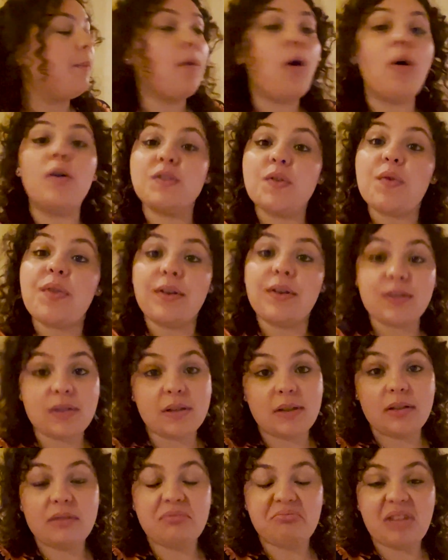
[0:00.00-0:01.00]
Also,
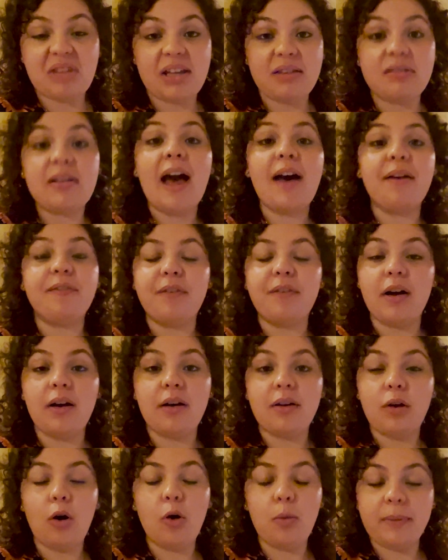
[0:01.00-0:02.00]
they have
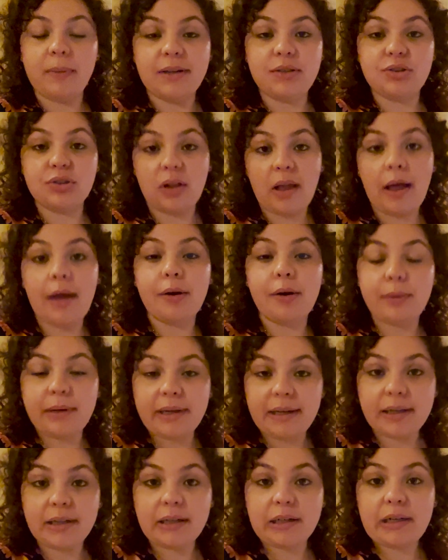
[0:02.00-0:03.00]
a homemade gelato
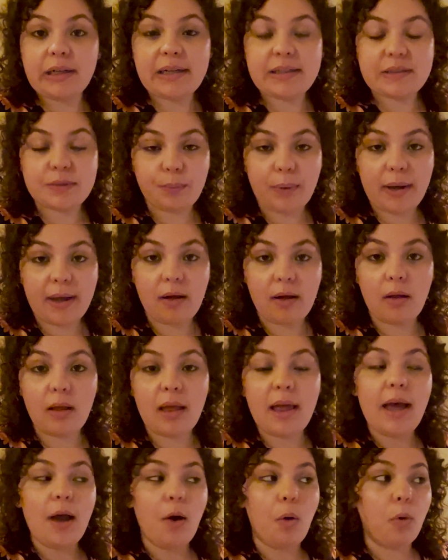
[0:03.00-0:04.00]
here as well,
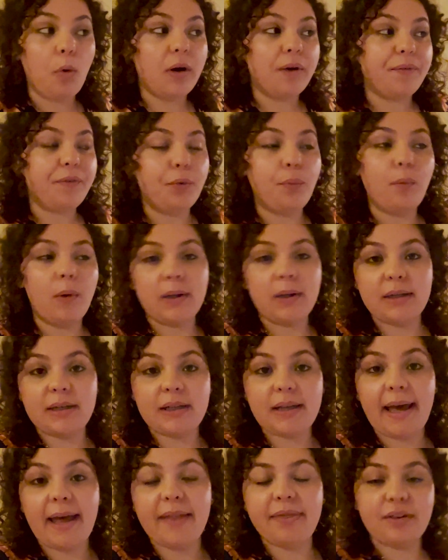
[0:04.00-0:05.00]
or if you wanted to
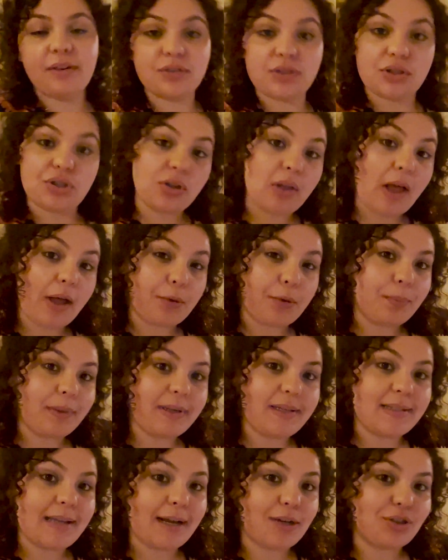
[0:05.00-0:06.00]
get, there's a gelato
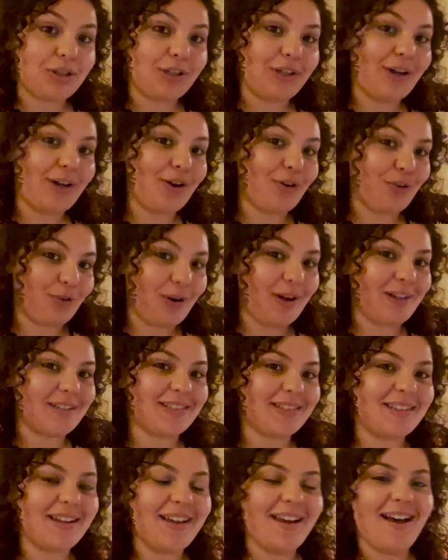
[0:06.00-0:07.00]
place actually
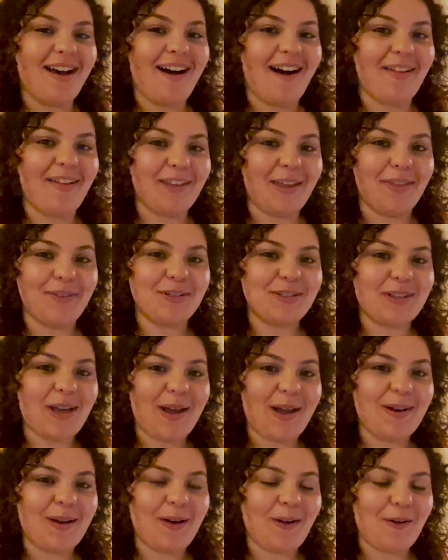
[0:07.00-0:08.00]
across on the other
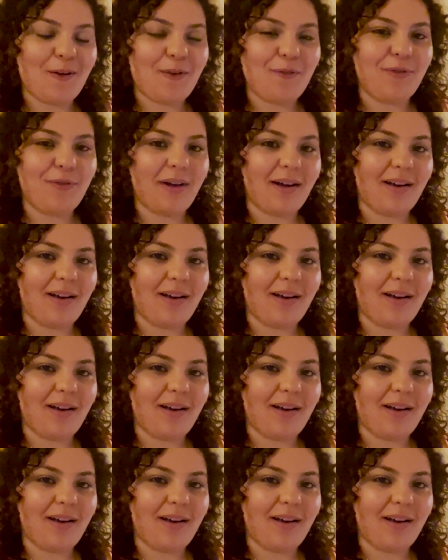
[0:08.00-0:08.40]
side of